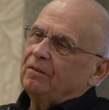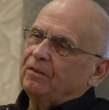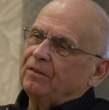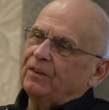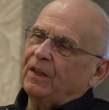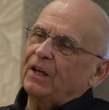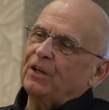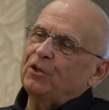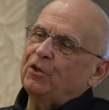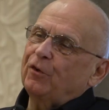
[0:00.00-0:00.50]

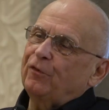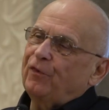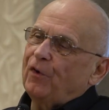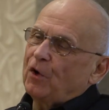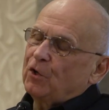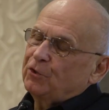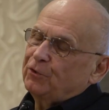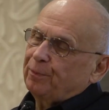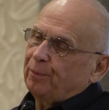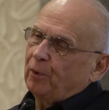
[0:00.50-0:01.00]
Thank you,
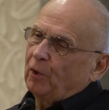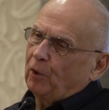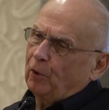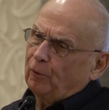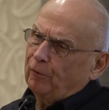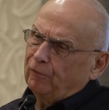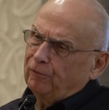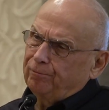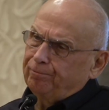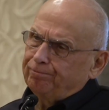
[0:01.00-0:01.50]
folks,
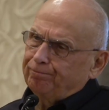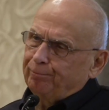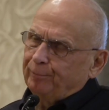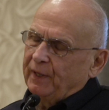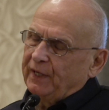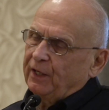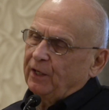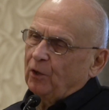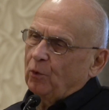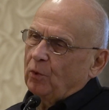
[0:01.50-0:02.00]
for
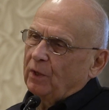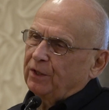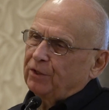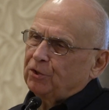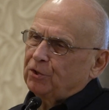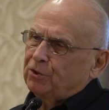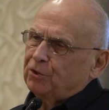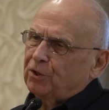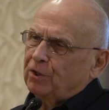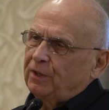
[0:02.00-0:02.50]
being with
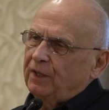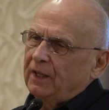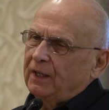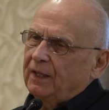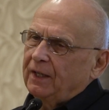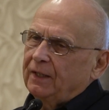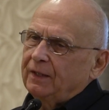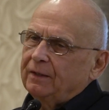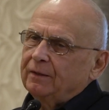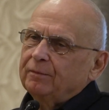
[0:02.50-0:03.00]
us
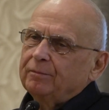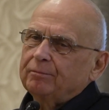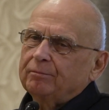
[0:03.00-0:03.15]
today.